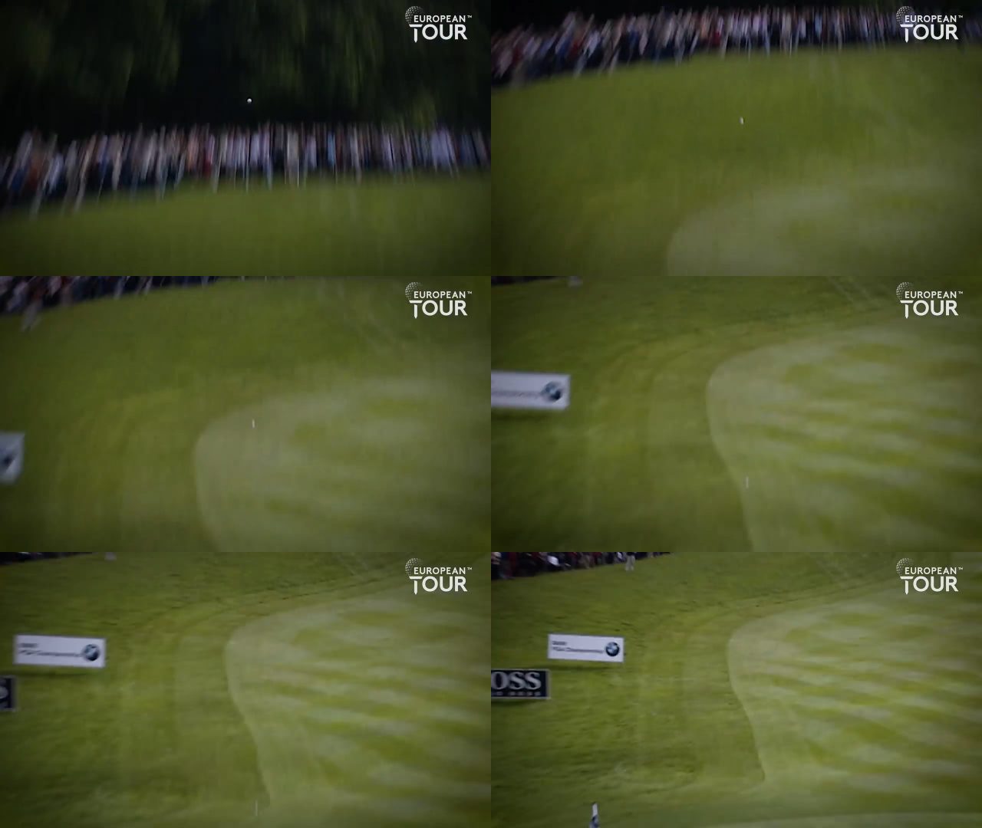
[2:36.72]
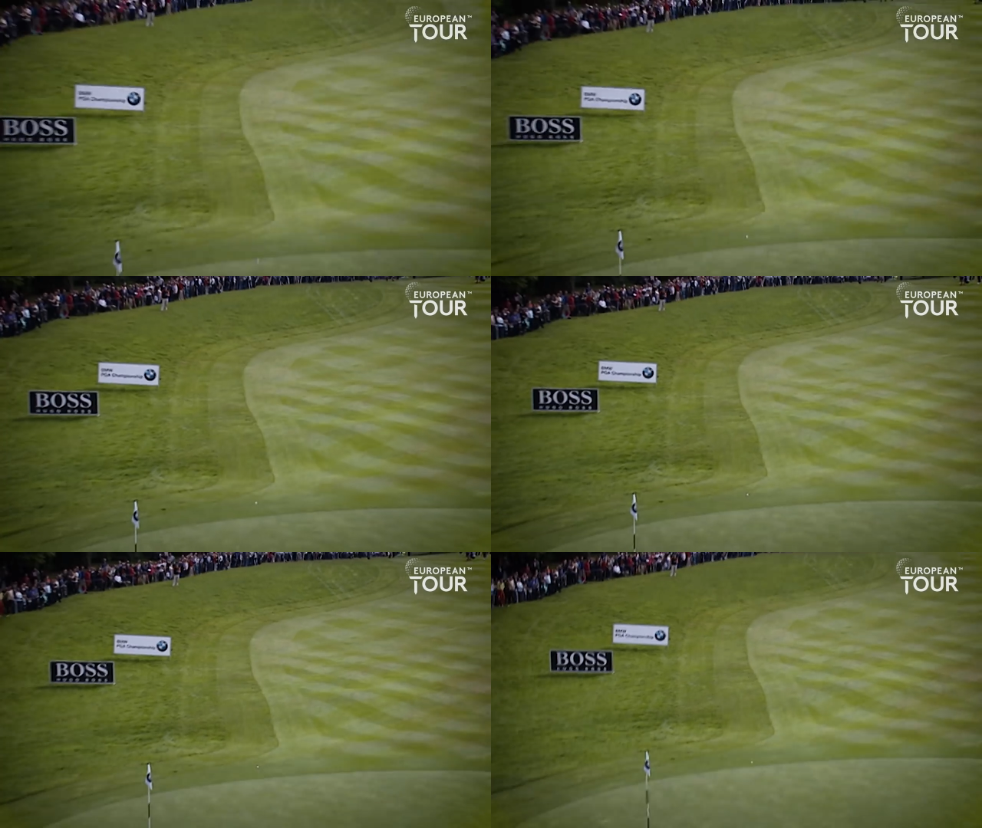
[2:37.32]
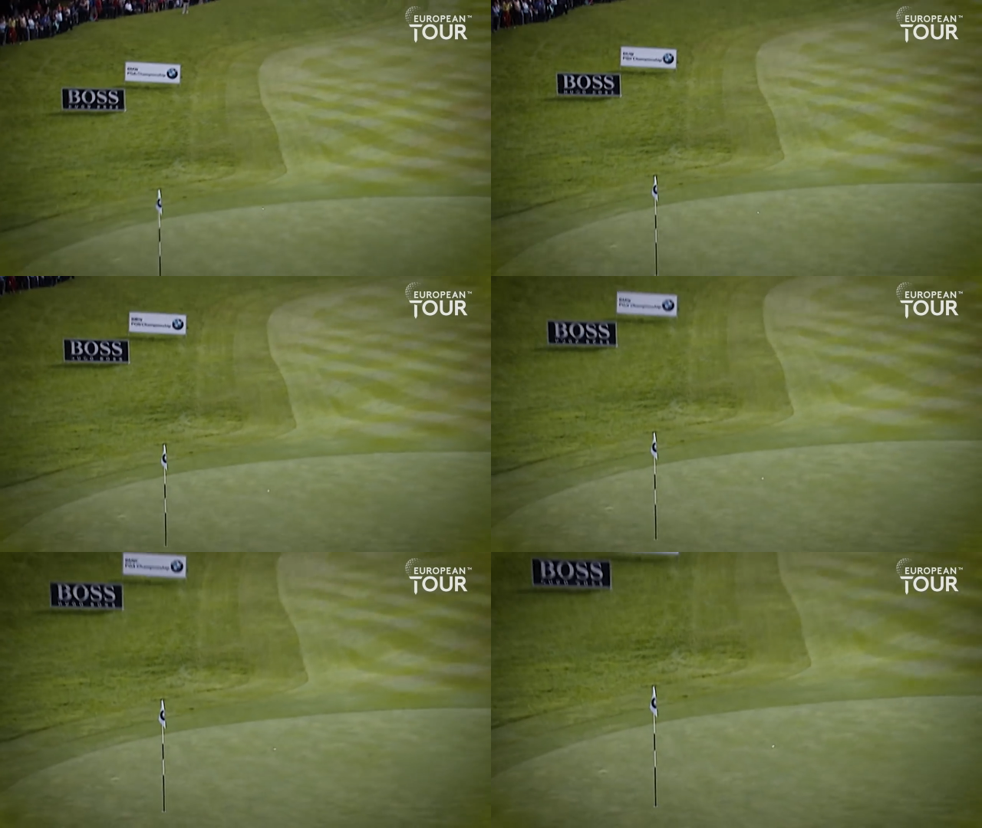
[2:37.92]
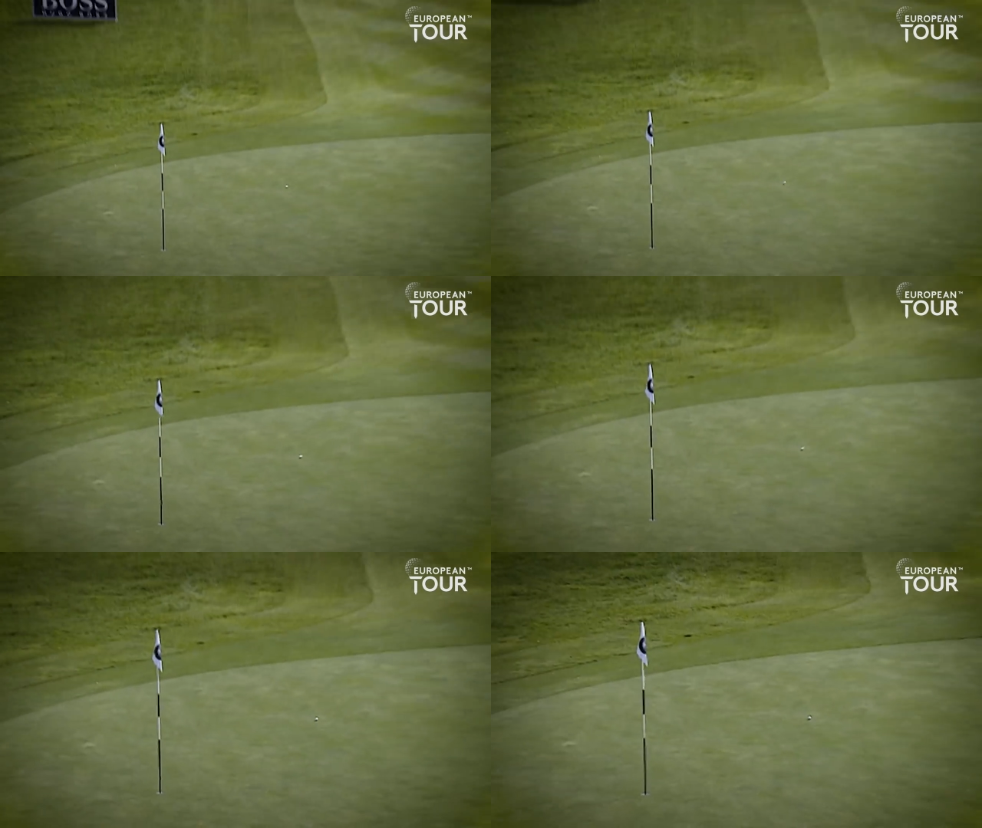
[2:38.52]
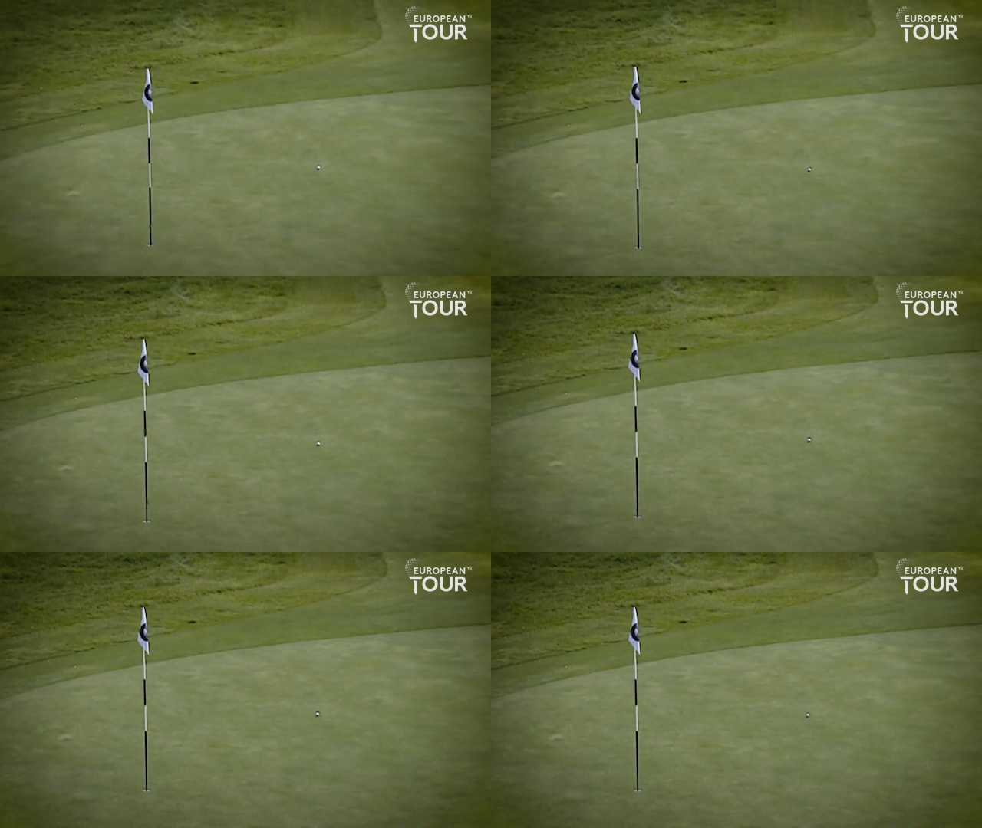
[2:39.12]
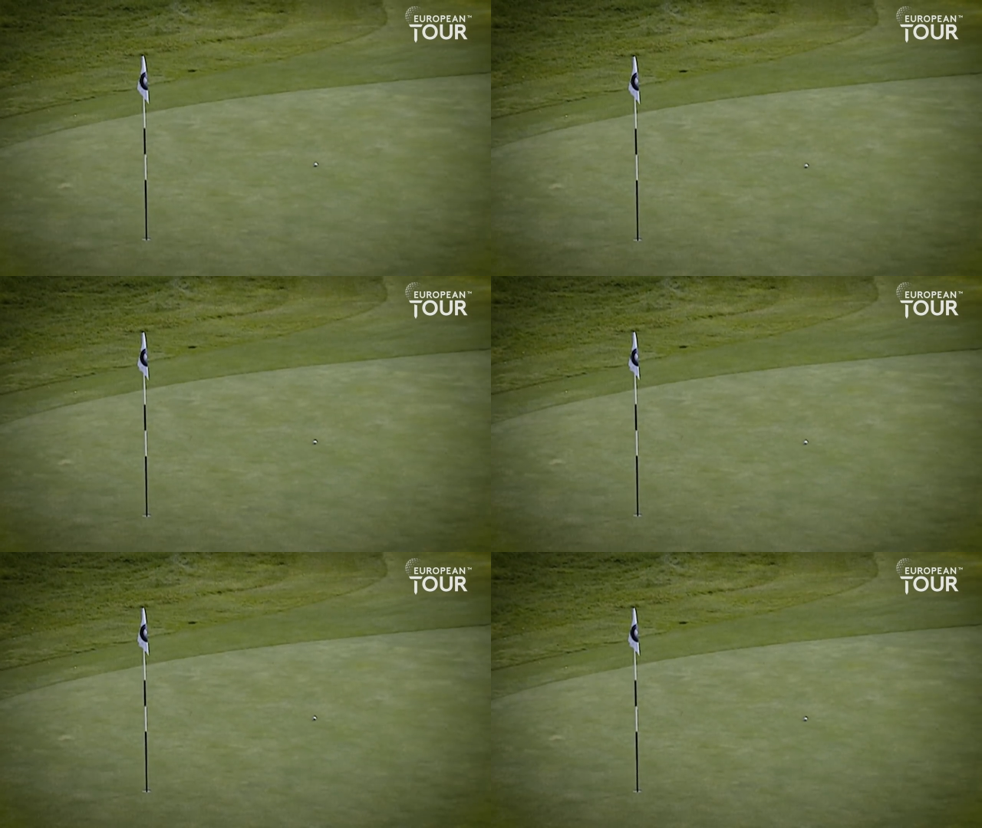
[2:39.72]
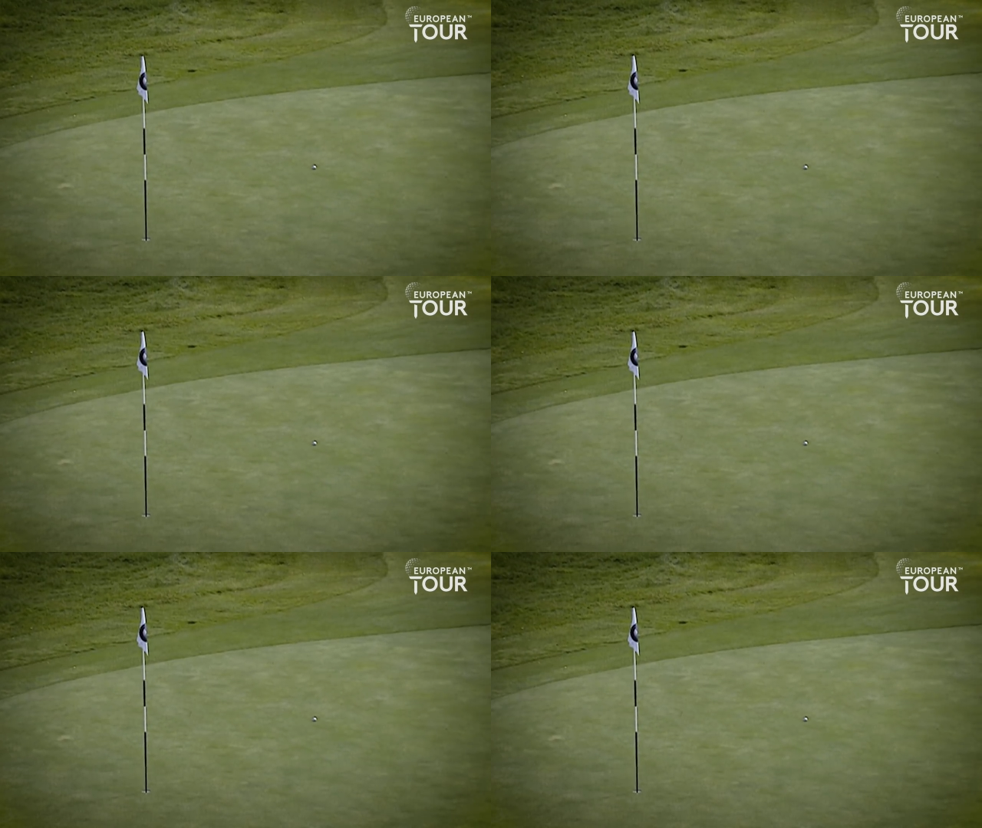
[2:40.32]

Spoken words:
No face is visible, so there are no lips to read.